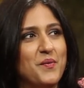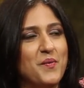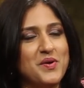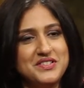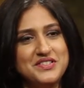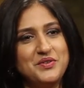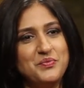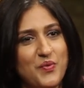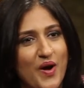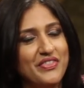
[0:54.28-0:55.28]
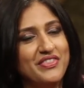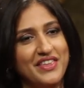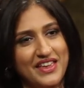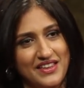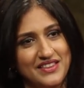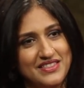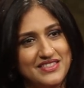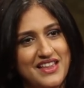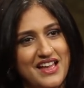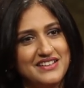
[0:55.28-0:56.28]
What is that one thing
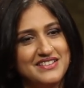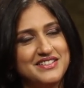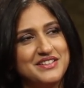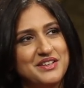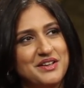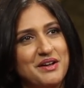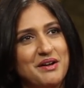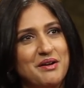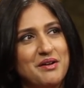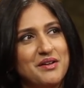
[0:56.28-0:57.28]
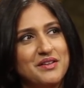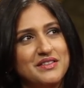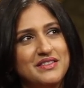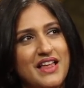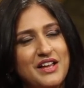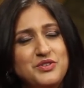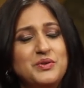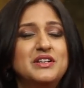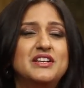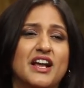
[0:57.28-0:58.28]
that you
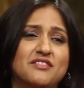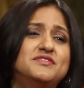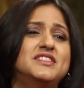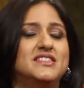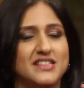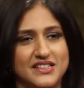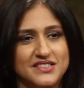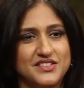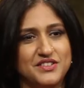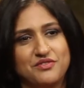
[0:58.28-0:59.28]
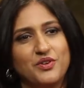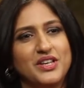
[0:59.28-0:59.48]
love this industry for?